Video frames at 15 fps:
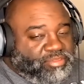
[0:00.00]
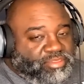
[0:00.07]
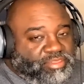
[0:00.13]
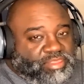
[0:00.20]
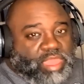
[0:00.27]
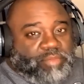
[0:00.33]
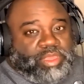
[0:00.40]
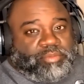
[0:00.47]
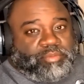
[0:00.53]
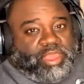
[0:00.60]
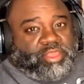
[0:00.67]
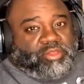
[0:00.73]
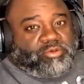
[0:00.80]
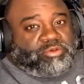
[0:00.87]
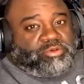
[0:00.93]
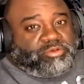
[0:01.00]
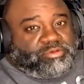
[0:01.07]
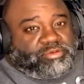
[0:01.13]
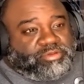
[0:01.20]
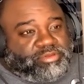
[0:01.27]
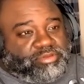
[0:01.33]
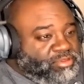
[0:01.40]
I mean, Michael.
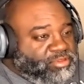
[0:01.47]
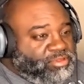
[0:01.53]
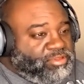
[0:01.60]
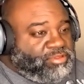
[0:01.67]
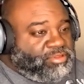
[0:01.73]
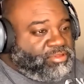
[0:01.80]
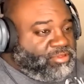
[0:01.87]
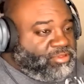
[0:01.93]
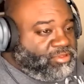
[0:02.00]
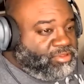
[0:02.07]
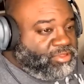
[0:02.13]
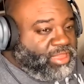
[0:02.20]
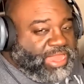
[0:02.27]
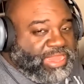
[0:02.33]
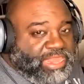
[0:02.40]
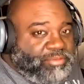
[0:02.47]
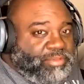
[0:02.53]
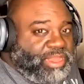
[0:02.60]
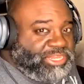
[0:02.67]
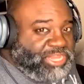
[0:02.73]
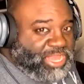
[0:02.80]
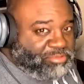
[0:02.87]
I need my
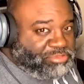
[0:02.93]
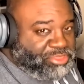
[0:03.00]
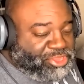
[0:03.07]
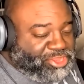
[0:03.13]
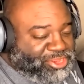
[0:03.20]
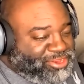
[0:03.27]
job, sir.